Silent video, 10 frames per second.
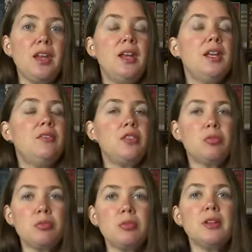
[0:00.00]
if it's
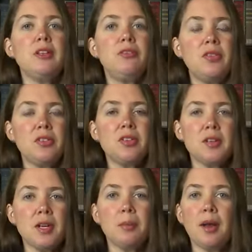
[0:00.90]
really physically
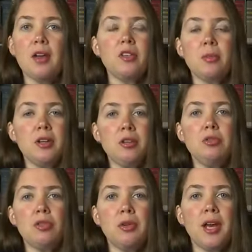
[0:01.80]
impossible and you
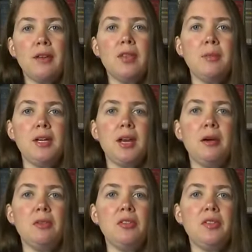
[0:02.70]
don't have that many
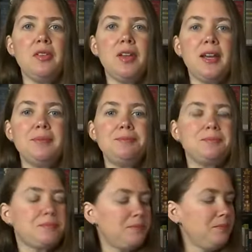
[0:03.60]
hours in the day.
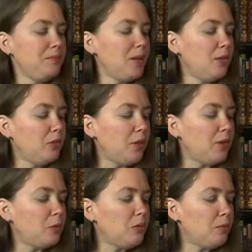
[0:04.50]
So that's
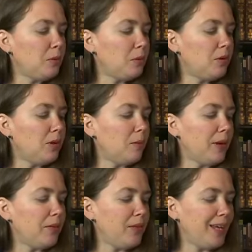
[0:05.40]
what's important
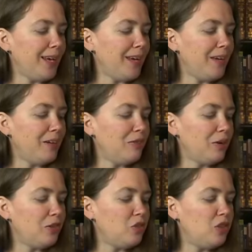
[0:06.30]
about the A for
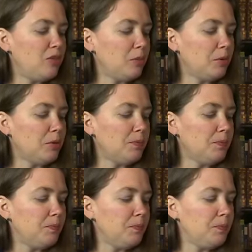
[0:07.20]
achievable.
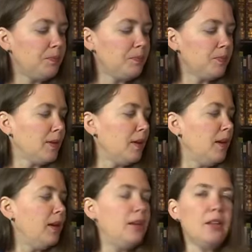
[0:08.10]

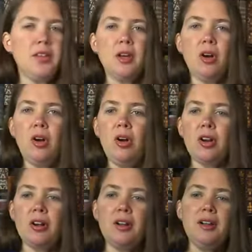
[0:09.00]
Now the
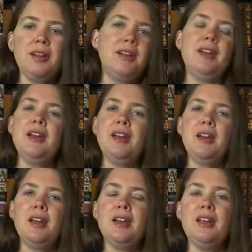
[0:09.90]
R
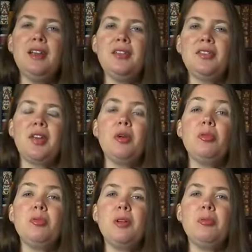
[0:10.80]
is
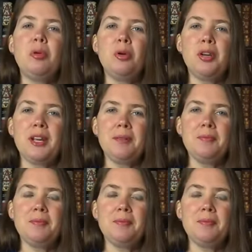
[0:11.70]
rewarding.